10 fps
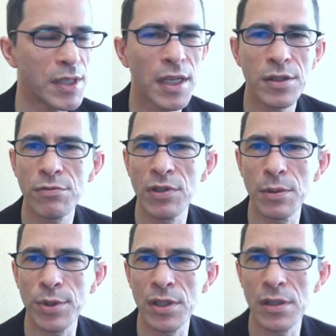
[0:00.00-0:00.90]
has 3
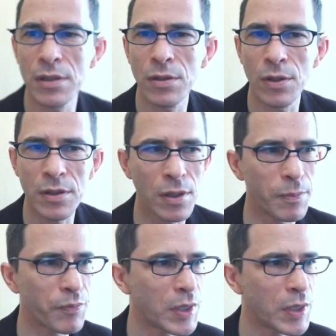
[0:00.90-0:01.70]
liberties also.